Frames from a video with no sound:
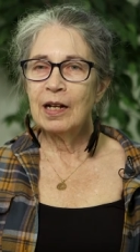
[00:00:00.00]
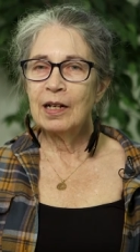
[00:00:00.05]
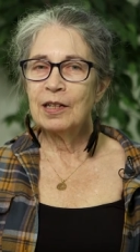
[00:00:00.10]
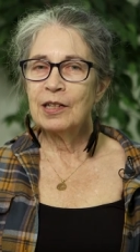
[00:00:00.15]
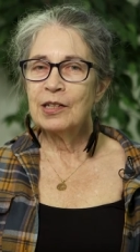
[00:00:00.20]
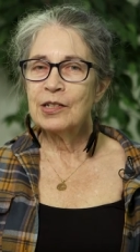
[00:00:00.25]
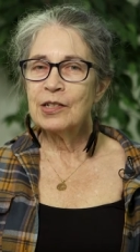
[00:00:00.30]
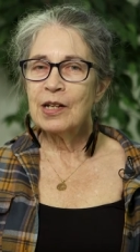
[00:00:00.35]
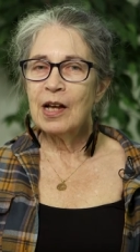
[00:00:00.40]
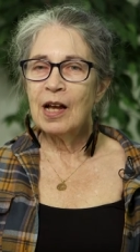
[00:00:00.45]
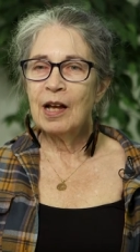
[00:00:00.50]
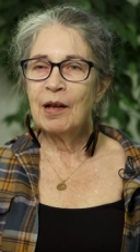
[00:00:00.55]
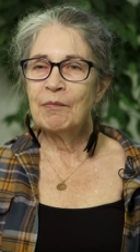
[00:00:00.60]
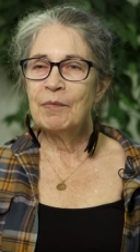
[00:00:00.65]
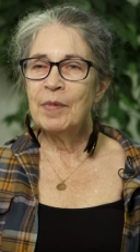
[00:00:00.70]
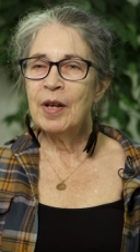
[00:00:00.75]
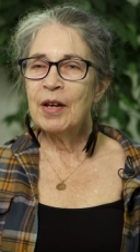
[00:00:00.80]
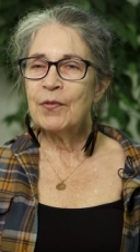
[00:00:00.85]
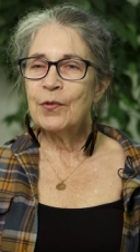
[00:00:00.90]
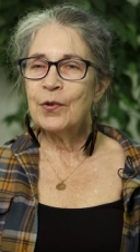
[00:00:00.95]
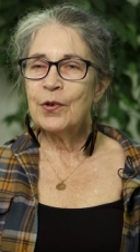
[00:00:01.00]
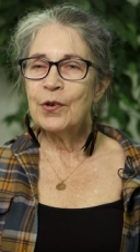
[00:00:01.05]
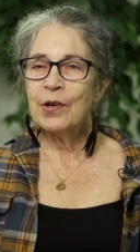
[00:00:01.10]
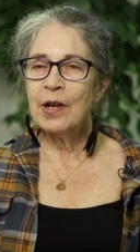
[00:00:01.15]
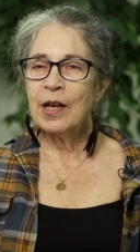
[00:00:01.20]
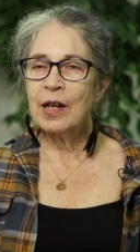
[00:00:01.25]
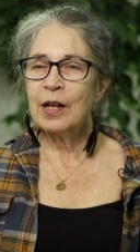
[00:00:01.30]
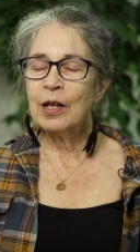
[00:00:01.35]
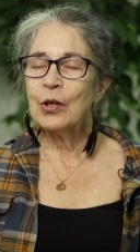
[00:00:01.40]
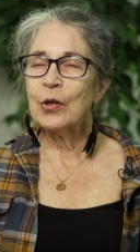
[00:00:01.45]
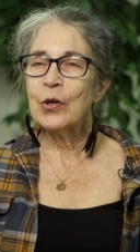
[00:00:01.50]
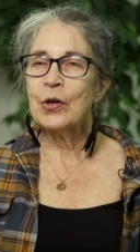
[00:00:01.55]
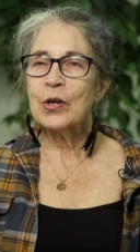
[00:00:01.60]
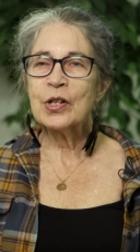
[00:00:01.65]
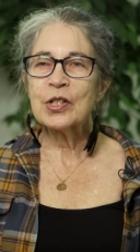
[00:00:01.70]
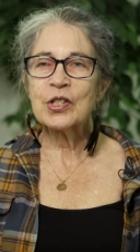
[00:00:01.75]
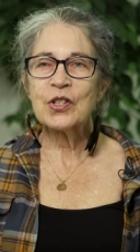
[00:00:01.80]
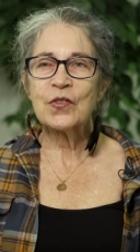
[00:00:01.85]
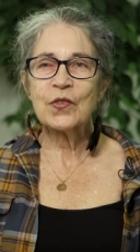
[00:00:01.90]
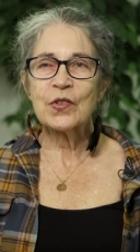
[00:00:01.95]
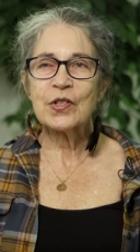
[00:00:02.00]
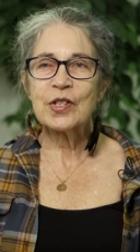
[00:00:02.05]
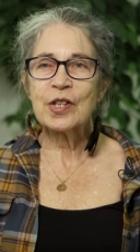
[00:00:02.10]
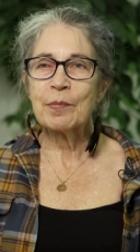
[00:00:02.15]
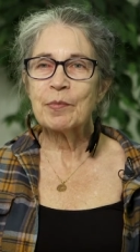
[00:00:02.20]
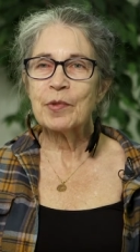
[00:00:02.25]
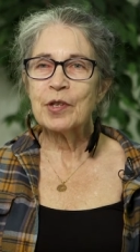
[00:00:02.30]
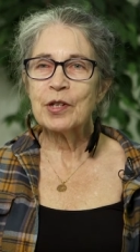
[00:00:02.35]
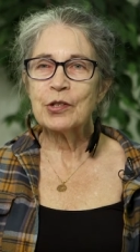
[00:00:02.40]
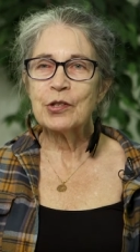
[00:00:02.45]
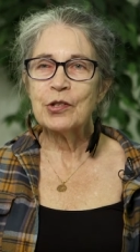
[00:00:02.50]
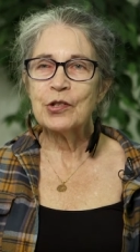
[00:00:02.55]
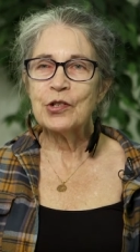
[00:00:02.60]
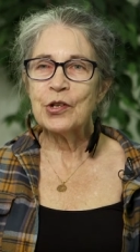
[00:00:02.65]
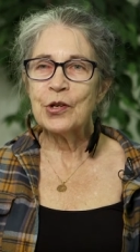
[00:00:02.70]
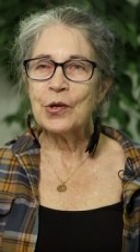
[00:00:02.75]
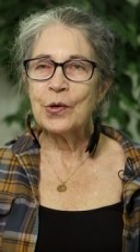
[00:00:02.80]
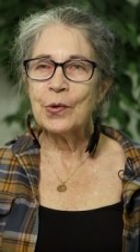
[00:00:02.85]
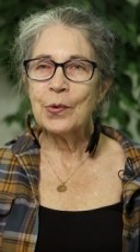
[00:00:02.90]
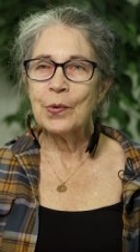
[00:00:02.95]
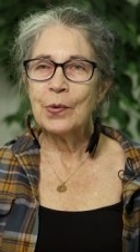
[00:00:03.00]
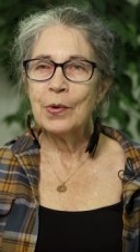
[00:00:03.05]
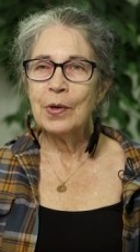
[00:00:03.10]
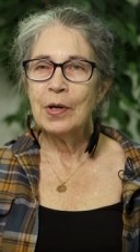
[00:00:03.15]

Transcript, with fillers: there, I'm never at a loss for something to do.